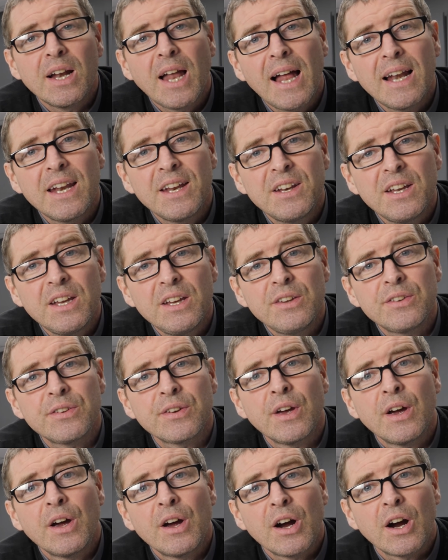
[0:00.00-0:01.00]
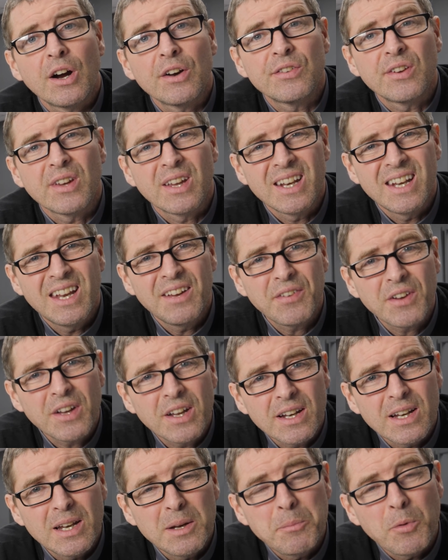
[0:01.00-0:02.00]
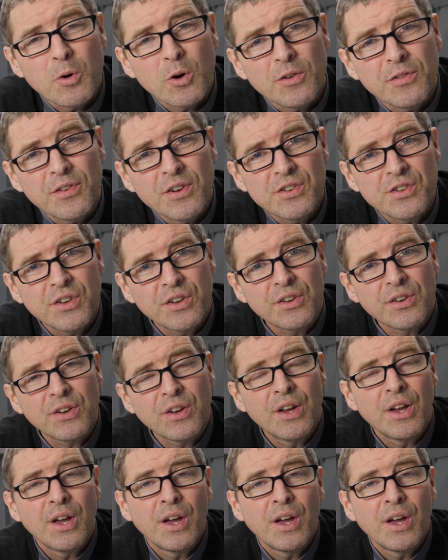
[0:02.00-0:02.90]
L E Ds are significantly more efficient,